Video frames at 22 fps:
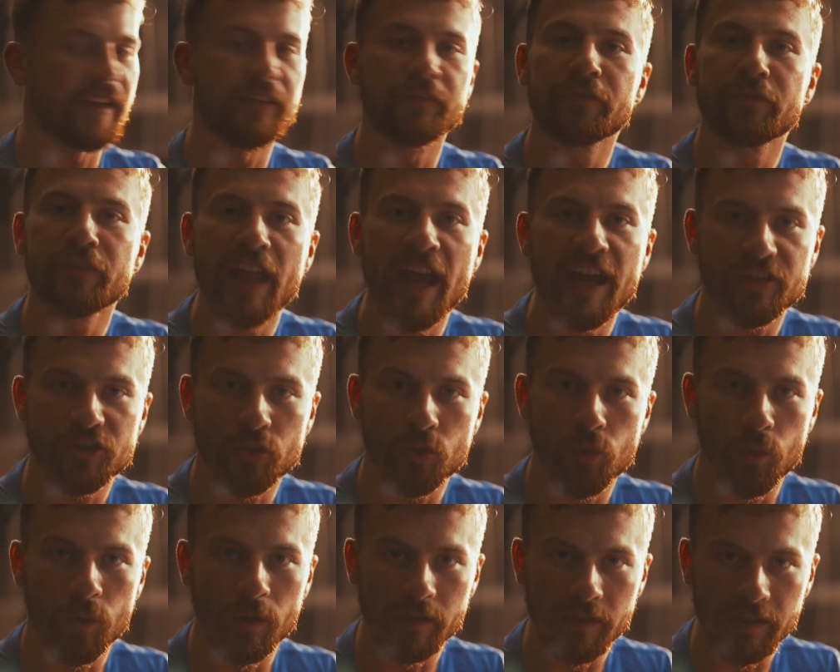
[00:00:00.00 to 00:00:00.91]
in Flash
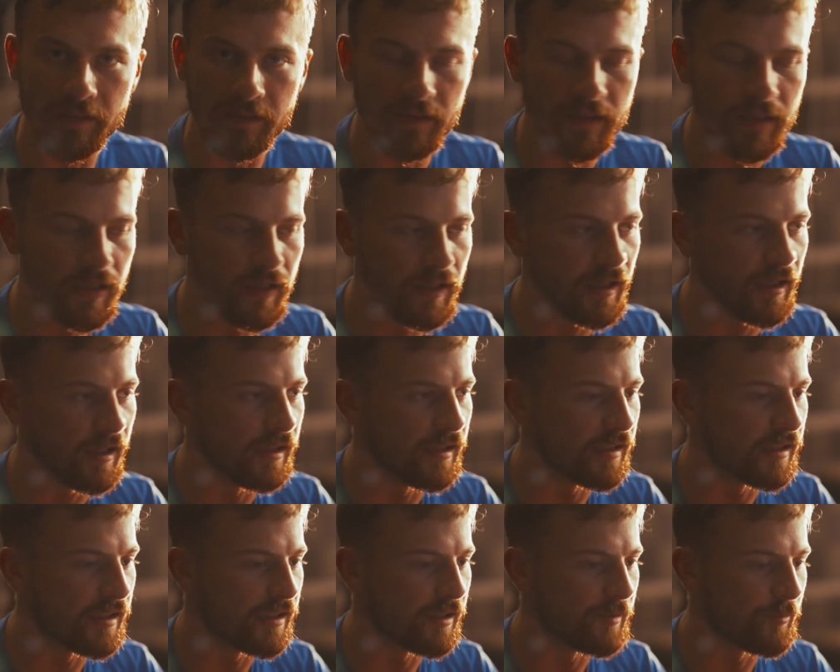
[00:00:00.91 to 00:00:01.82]
Gordon
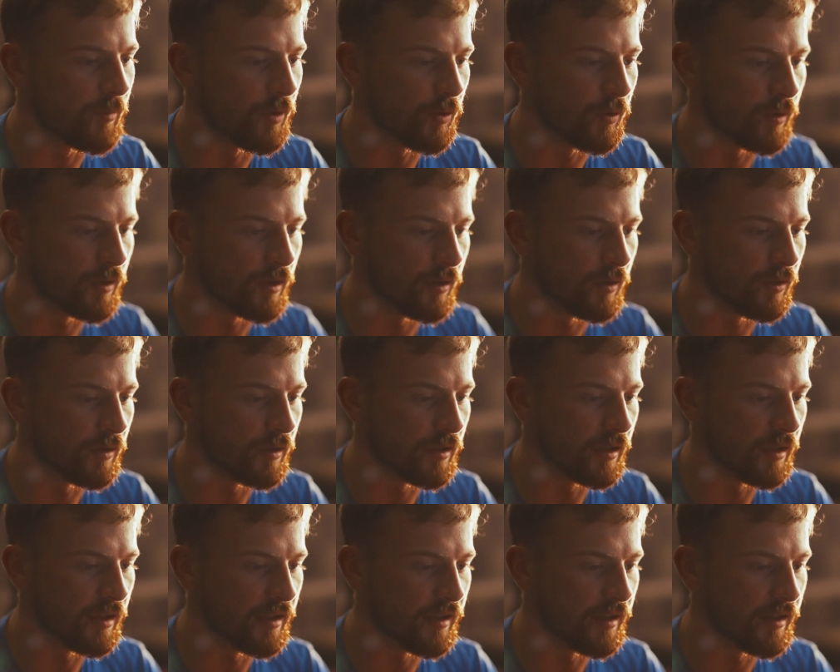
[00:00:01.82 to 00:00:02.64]
um, or, or,